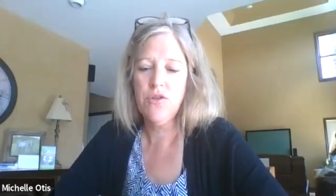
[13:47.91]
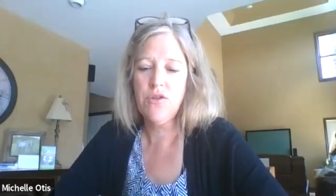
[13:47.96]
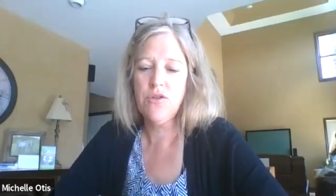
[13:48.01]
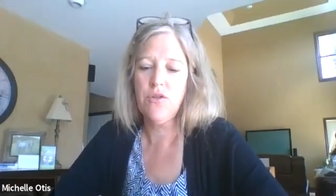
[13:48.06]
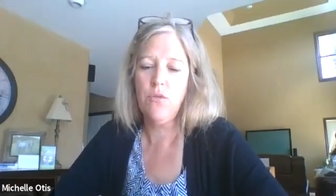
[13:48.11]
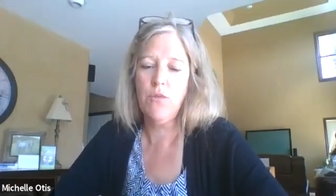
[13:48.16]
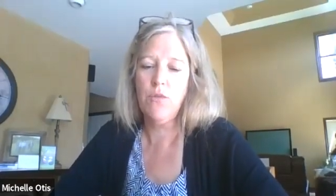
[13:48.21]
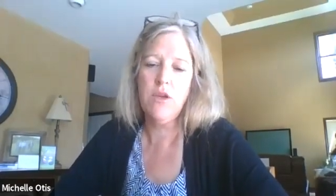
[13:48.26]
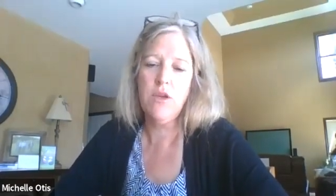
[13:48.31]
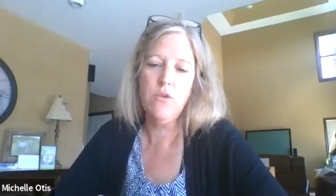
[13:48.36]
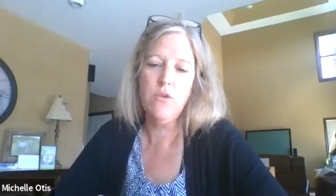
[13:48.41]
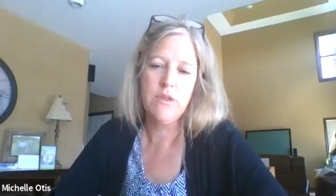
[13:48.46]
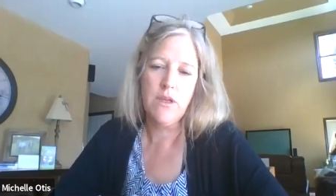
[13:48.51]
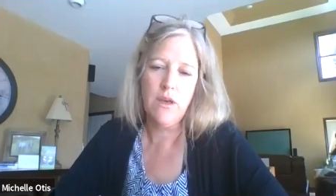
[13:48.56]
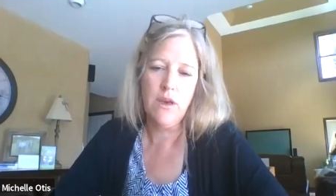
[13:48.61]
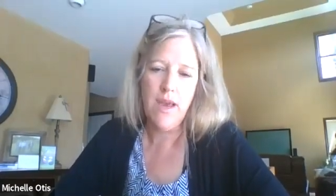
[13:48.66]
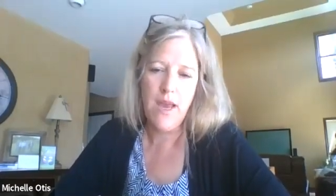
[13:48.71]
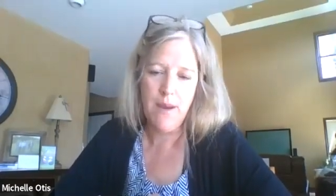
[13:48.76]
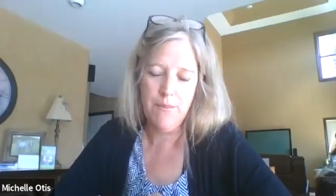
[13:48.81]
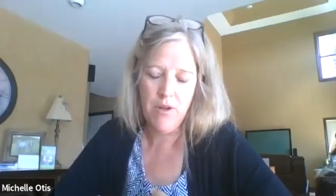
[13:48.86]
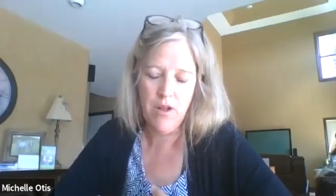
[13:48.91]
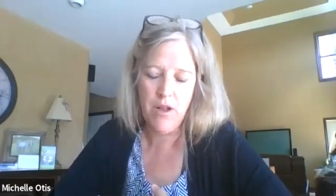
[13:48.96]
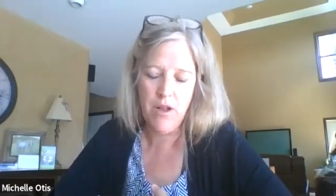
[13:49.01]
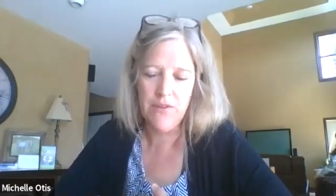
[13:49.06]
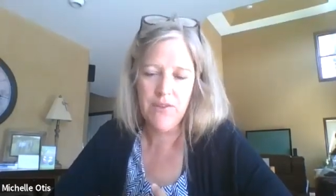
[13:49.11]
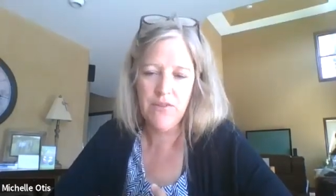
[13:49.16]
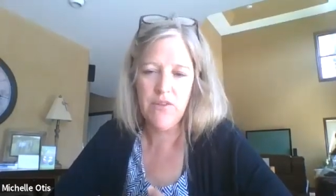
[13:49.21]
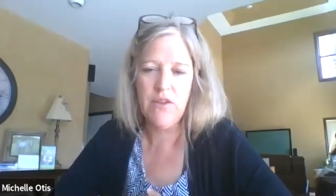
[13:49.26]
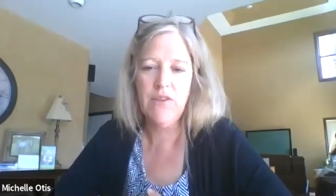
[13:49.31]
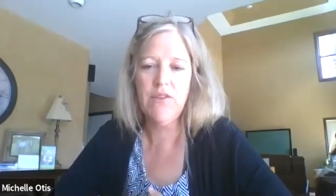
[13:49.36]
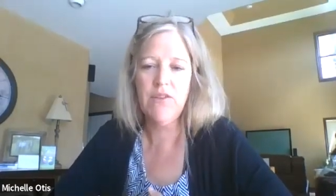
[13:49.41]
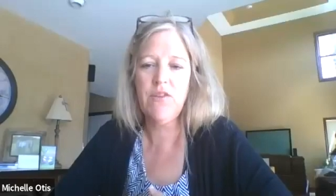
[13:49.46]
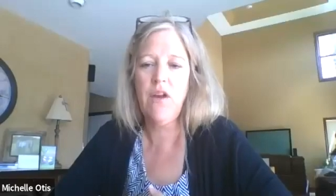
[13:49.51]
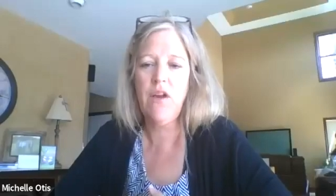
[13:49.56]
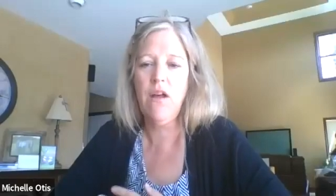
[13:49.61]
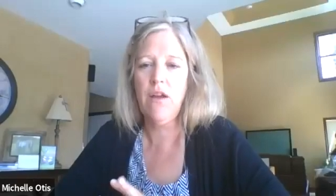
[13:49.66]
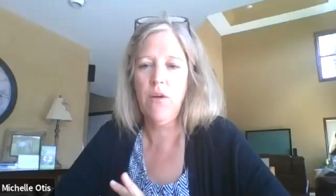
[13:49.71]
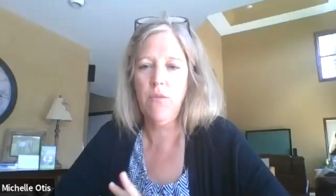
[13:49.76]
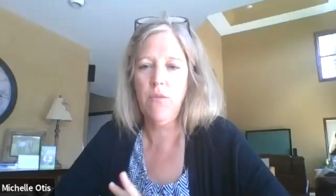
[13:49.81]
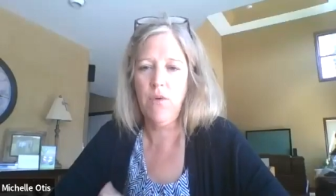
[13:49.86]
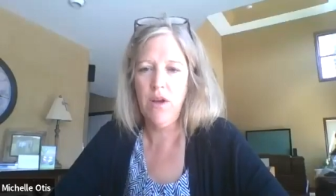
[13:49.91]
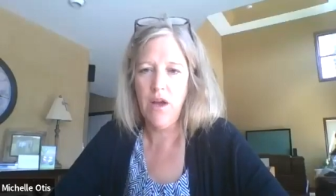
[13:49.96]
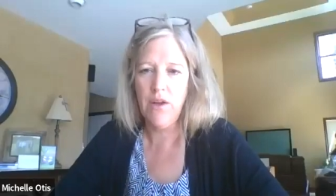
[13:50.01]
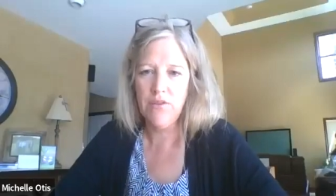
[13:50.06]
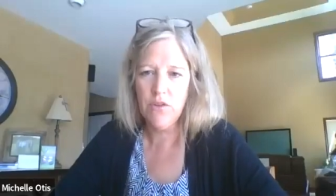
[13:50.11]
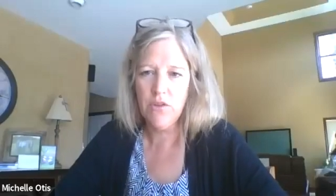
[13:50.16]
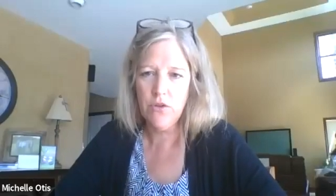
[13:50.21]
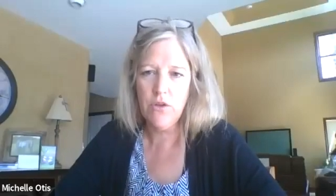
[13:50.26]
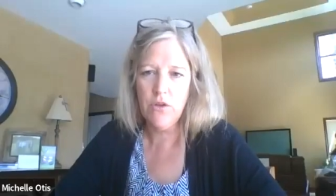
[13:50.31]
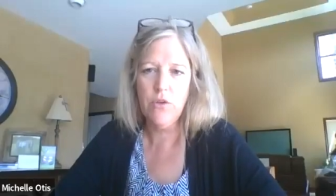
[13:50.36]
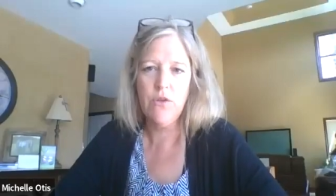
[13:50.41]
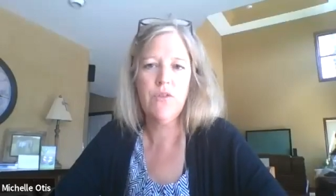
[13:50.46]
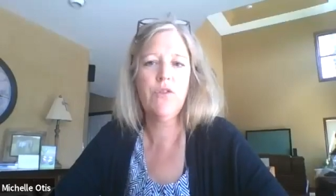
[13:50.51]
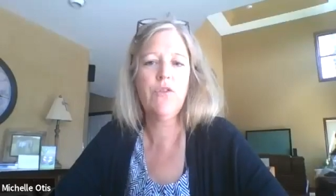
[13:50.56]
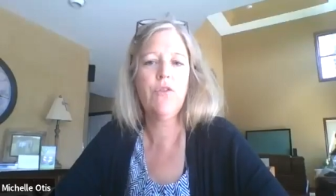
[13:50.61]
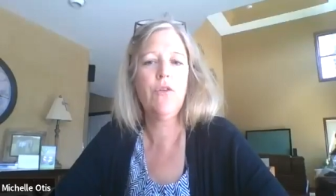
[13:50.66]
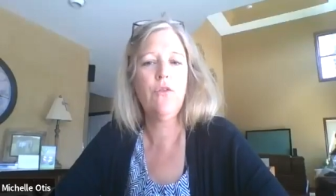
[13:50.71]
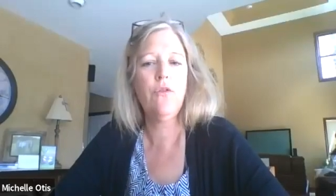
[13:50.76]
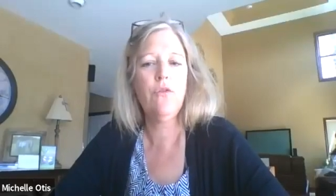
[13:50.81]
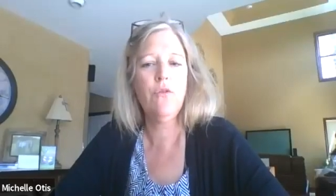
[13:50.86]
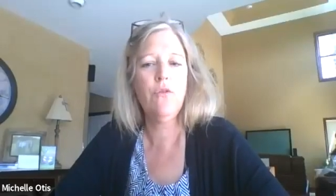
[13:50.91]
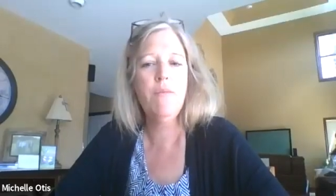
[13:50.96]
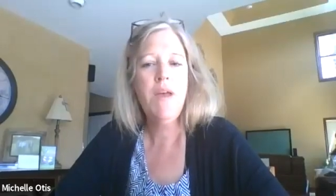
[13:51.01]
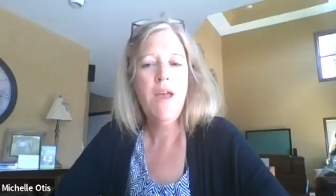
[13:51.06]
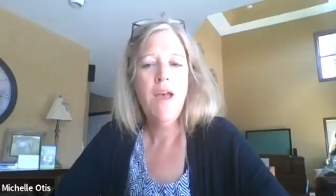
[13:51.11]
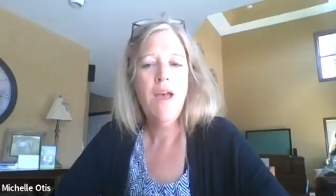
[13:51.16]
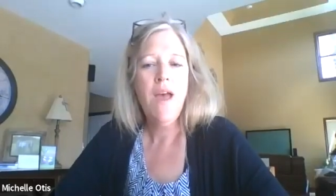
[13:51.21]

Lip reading: So we use an app called Seesaw, and we also use Zoom.